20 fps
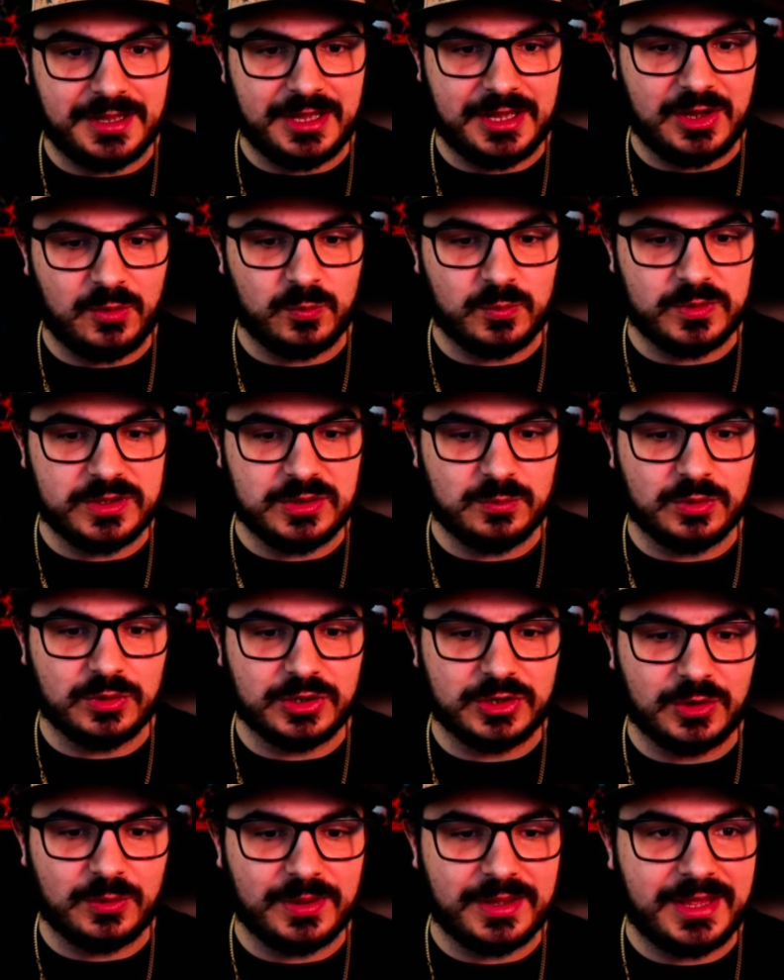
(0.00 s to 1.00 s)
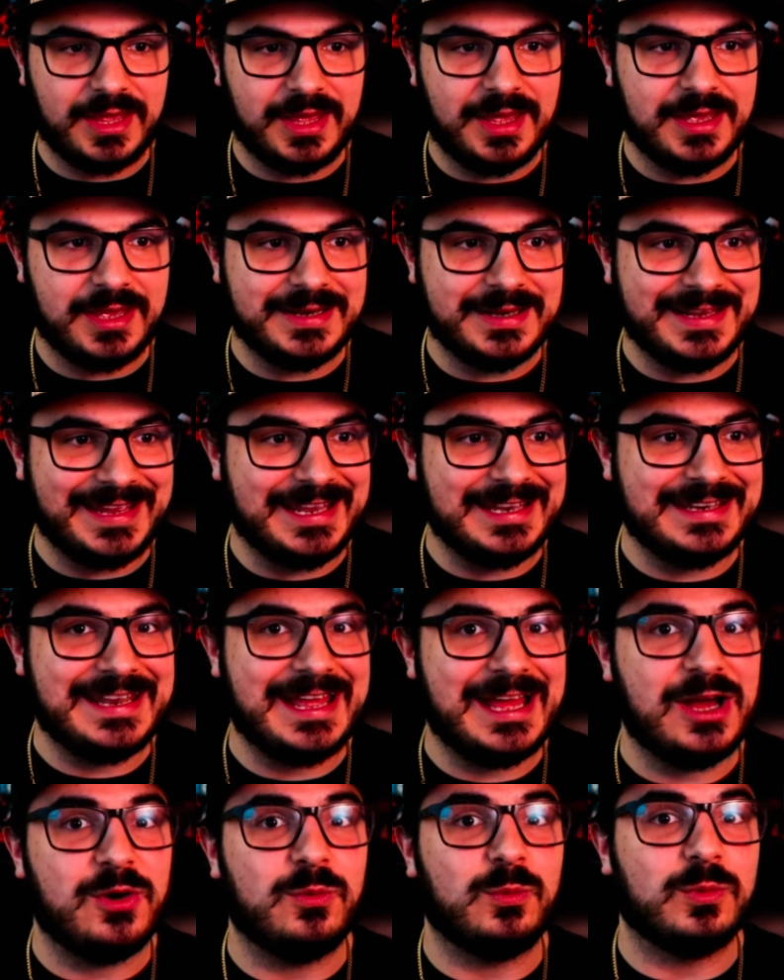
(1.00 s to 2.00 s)
We will go ahead and
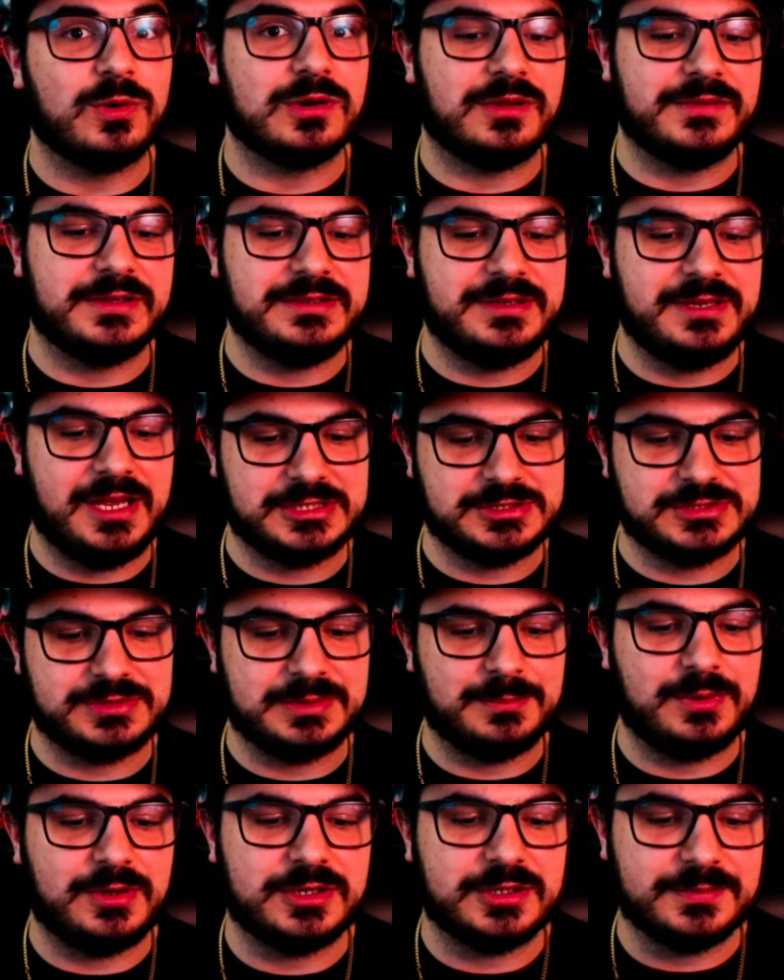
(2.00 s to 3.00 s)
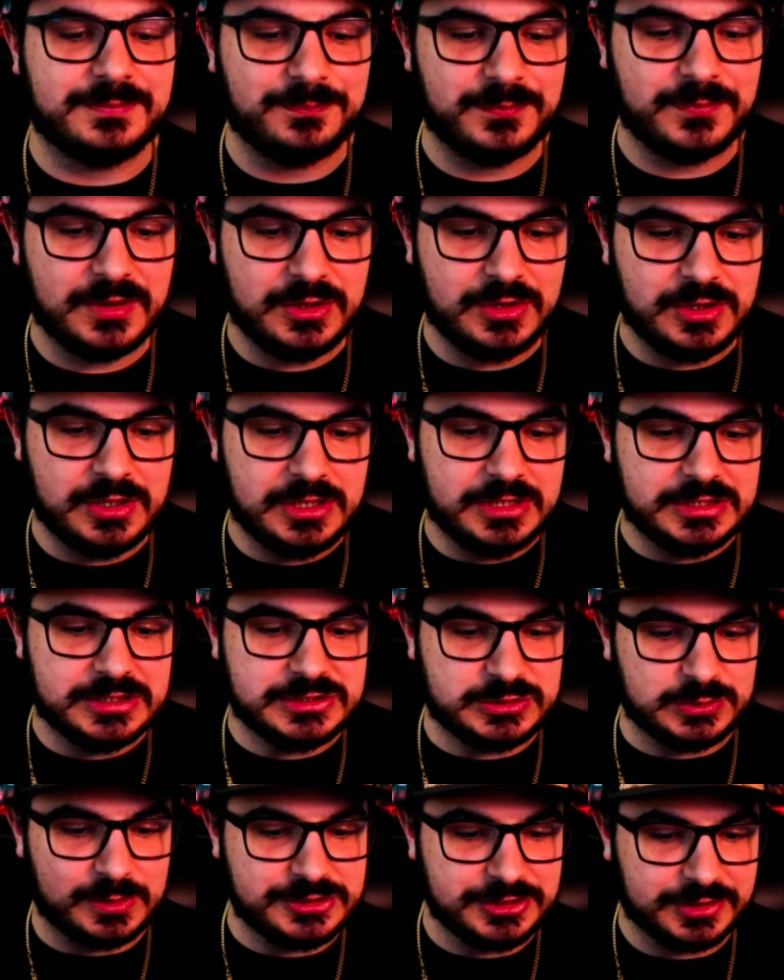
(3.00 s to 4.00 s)
now work on the texturing part.
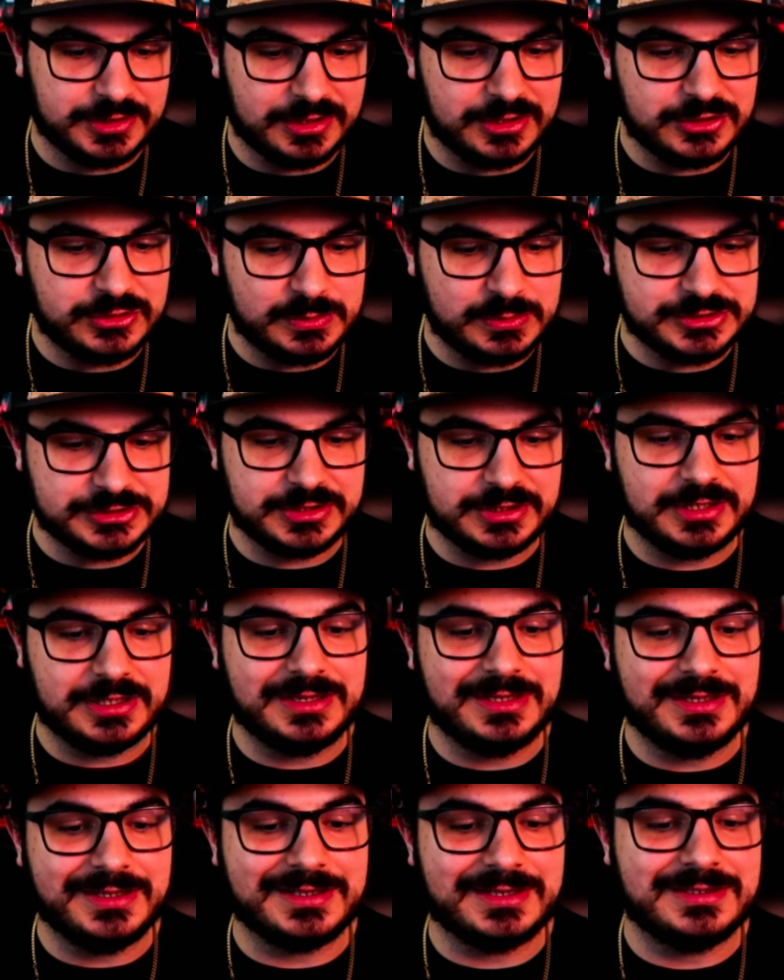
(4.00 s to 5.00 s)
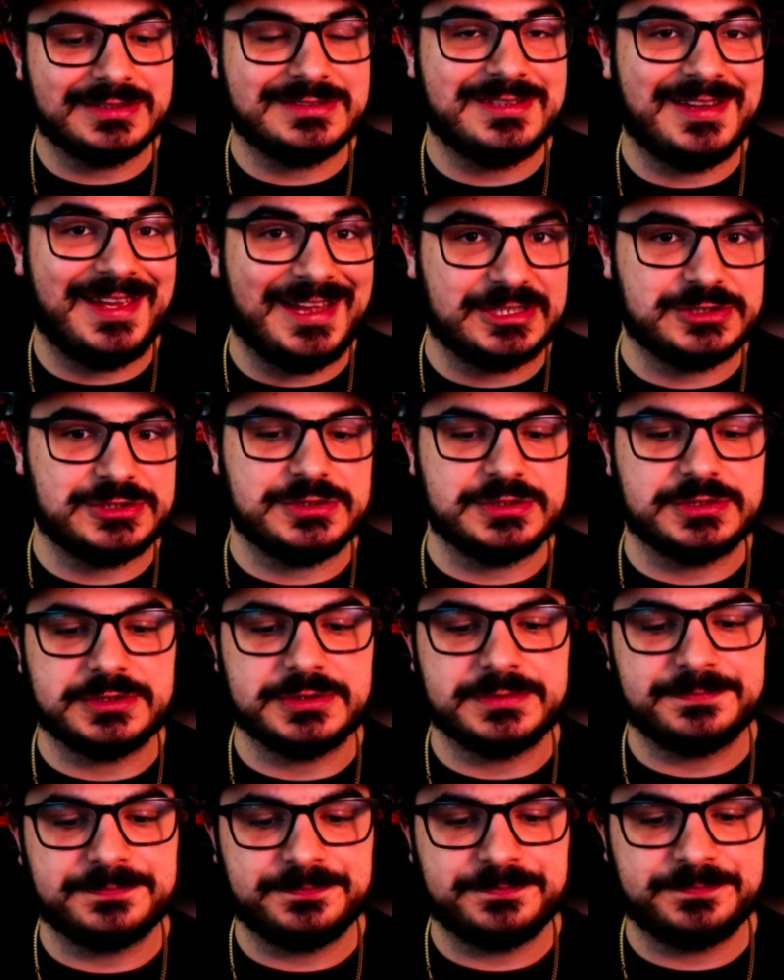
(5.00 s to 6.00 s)
So what you're going to do is you're going to click texture,